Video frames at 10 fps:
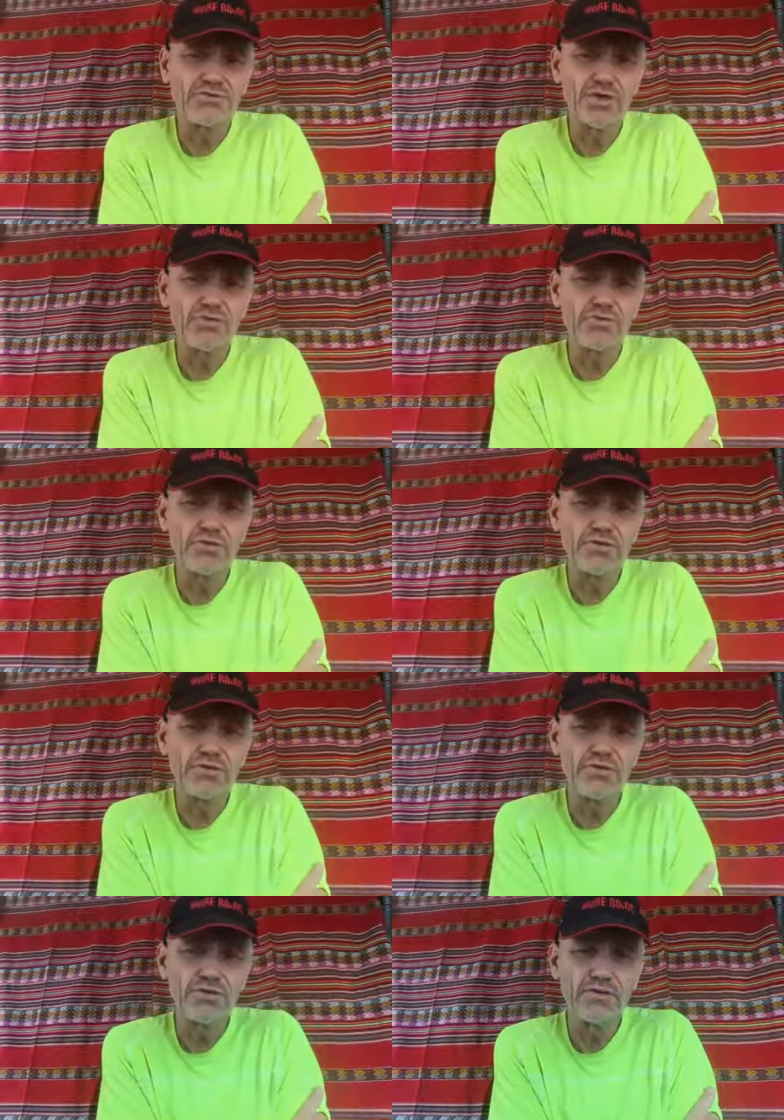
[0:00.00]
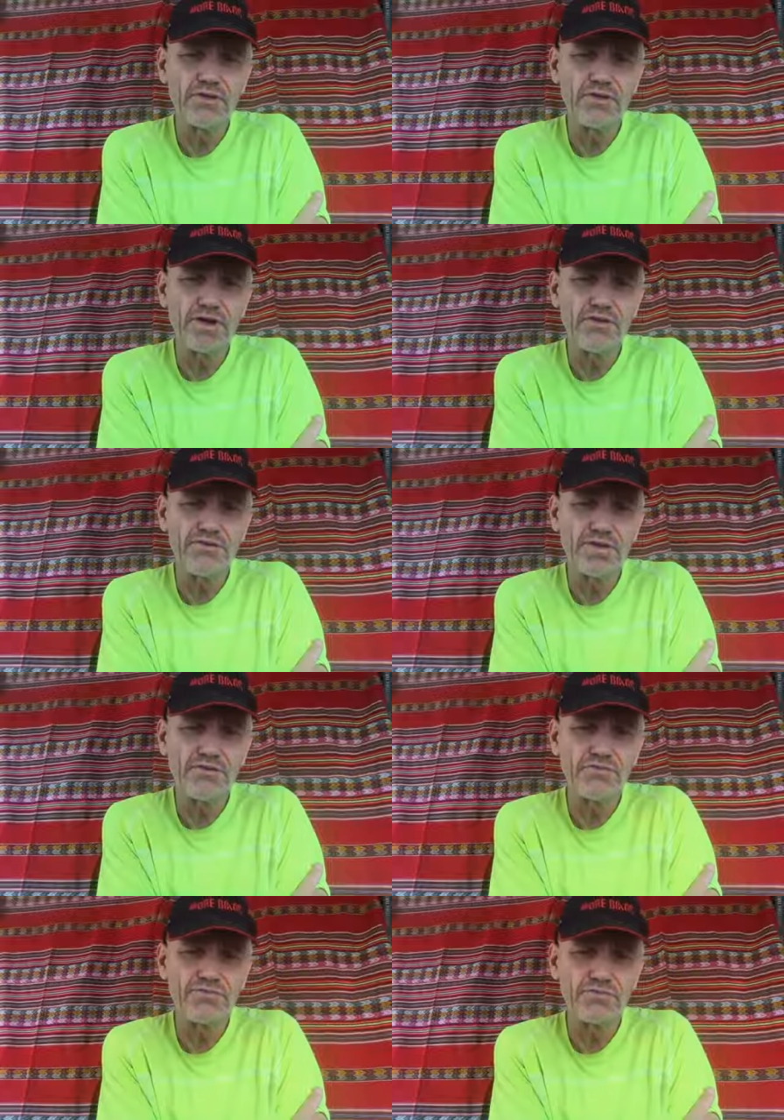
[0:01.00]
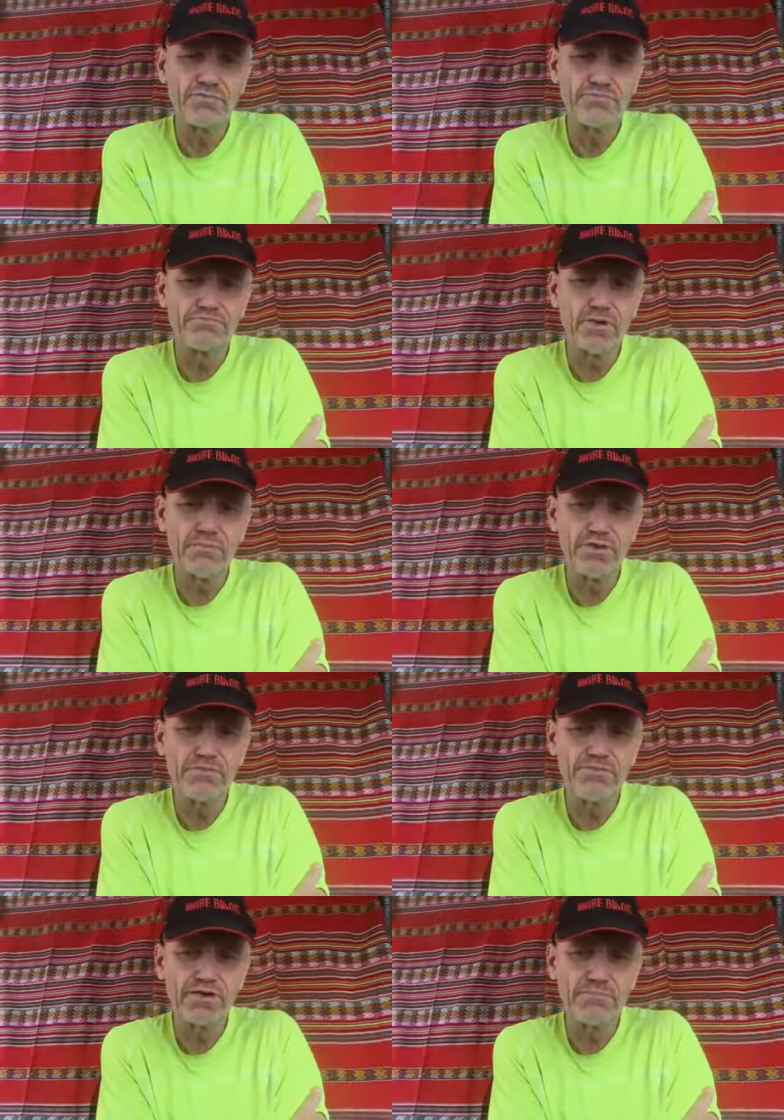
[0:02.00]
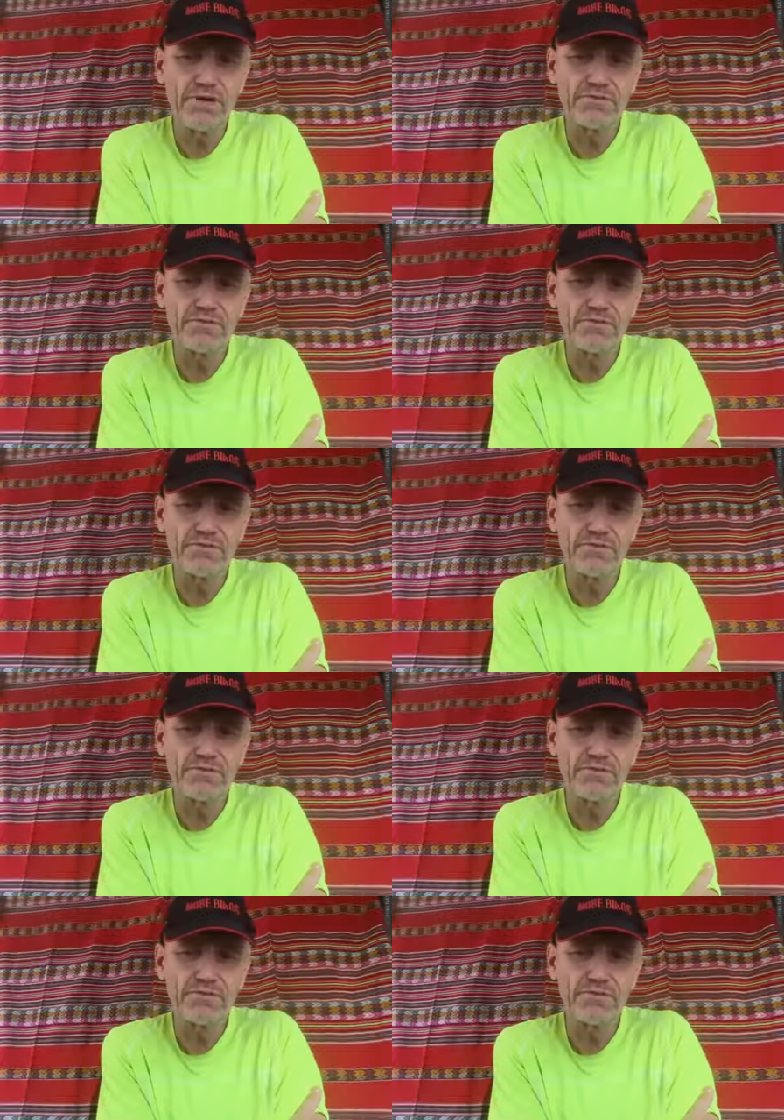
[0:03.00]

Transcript: So uh, uh, another thing you should probably think about